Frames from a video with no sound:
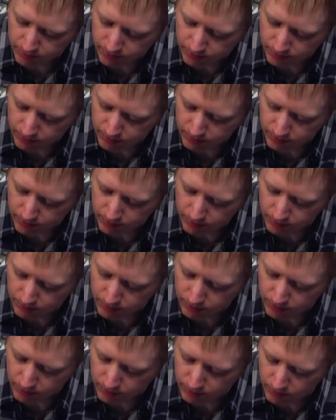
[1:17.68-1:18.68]

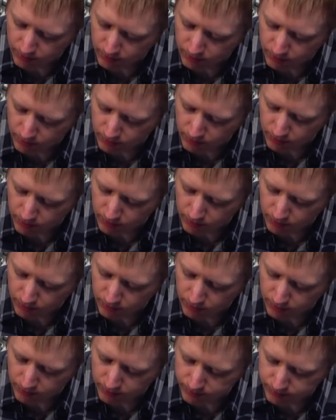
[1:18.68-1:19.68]

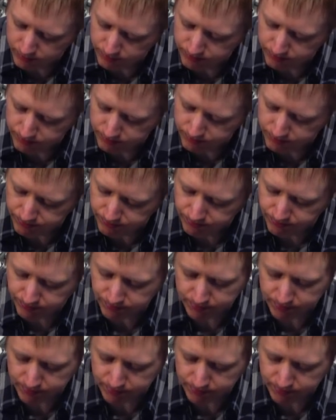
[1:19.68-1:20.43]
Nobody speaks.